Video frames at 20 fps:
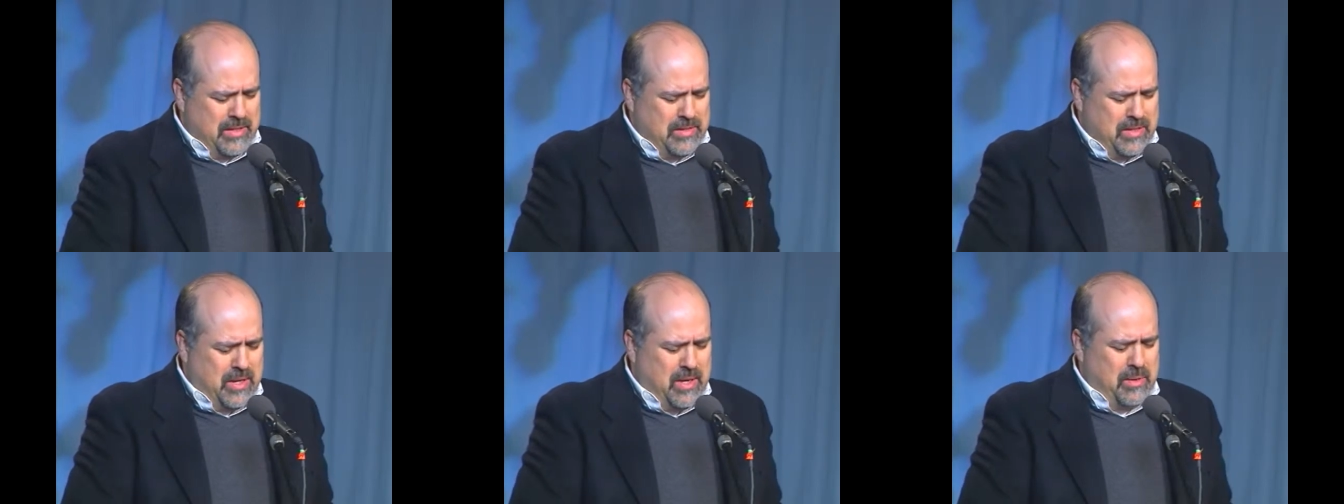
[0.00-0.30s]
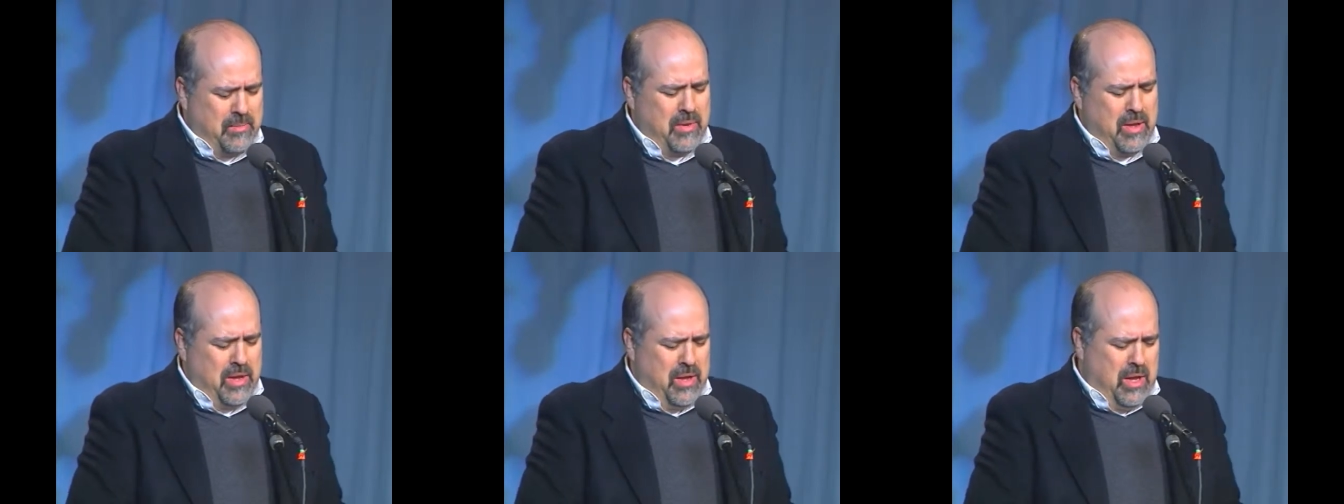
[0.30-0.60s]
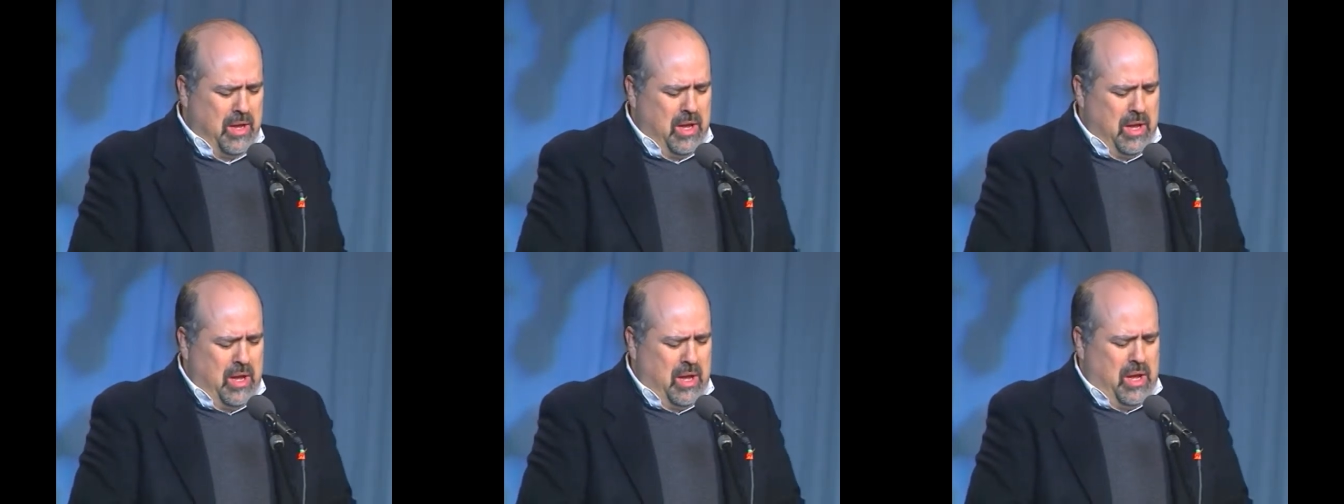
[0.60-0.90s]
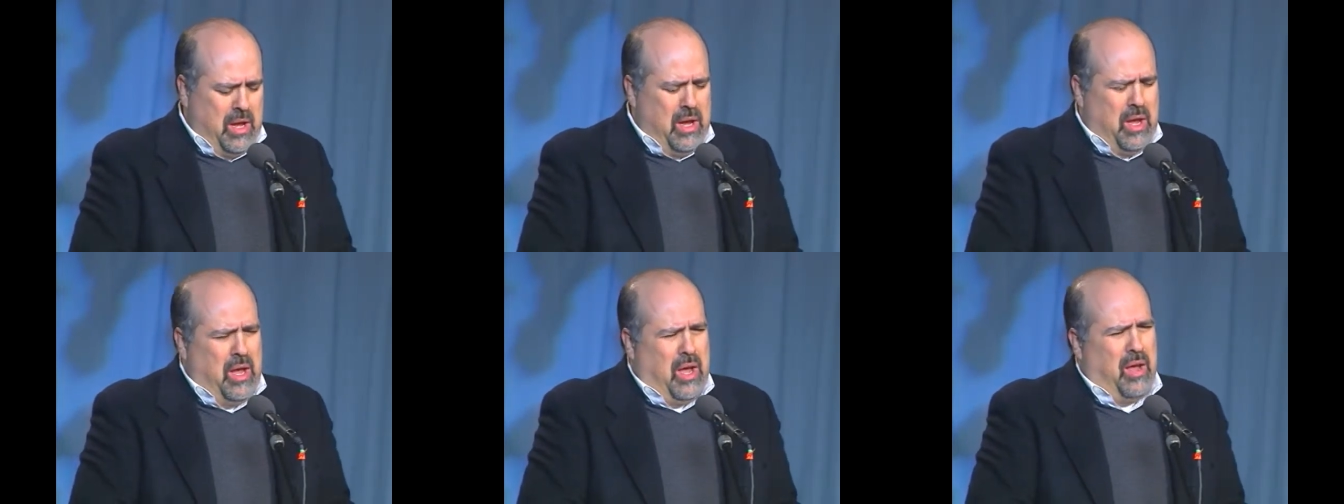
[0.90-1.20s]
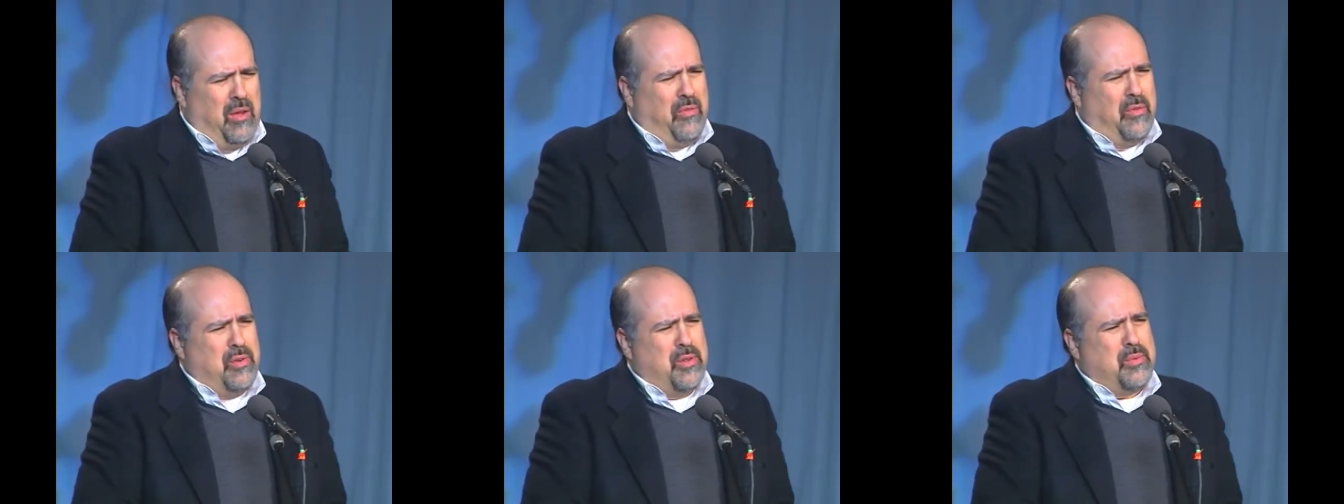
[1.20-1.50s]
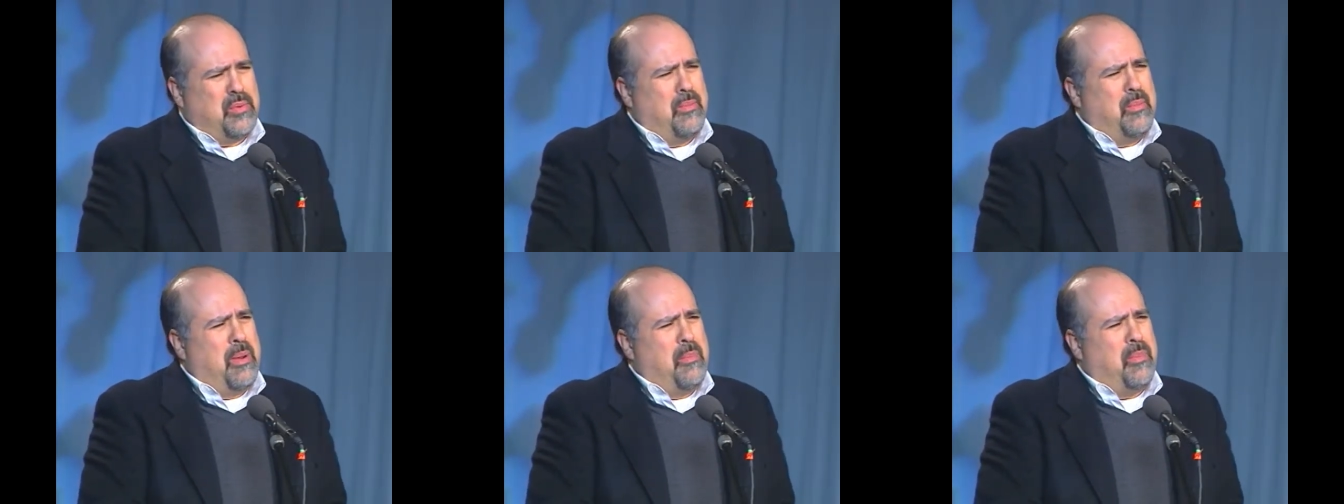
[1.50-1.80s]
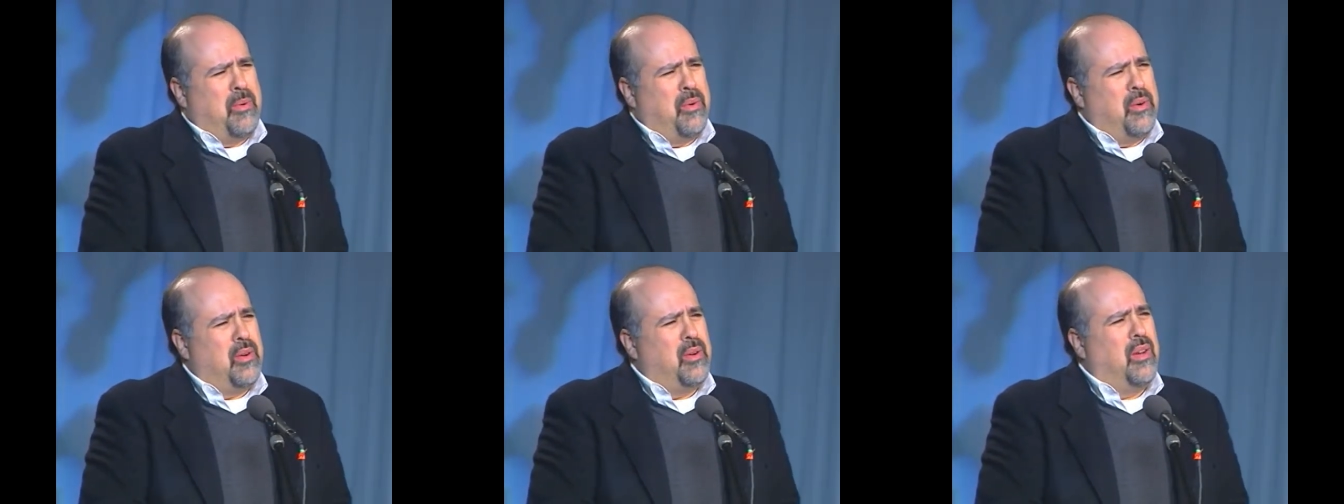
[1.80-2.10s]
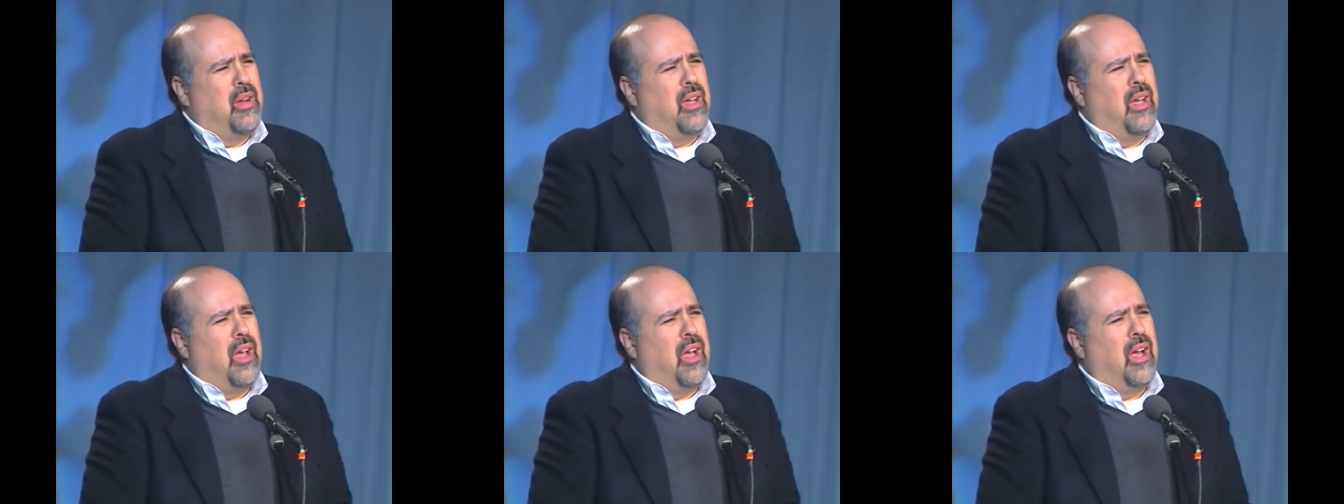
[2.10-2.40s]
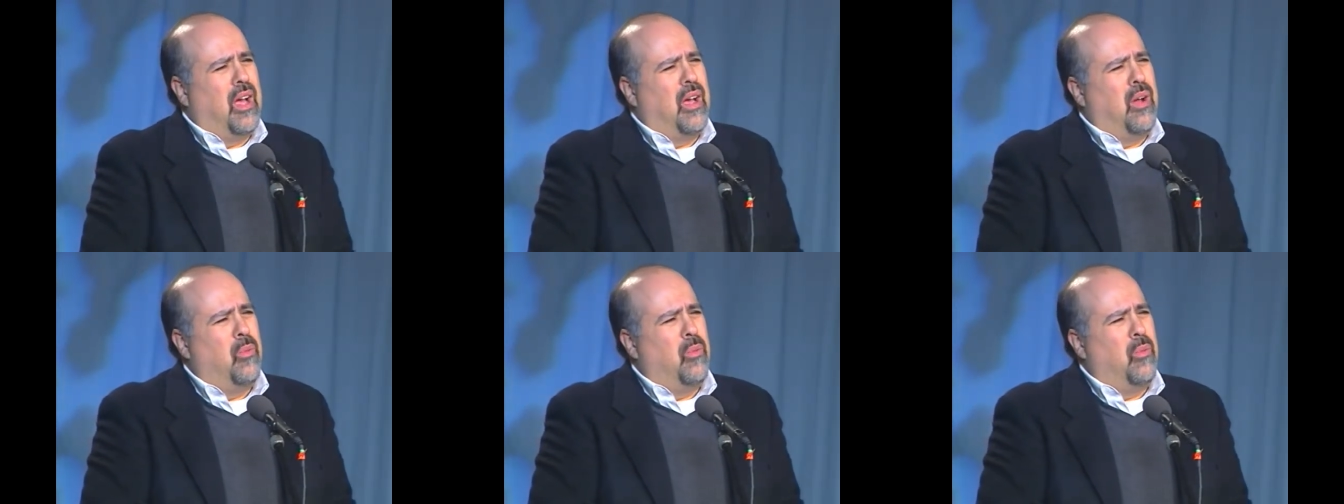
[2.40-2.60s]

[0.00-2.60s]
time. I first remember uh,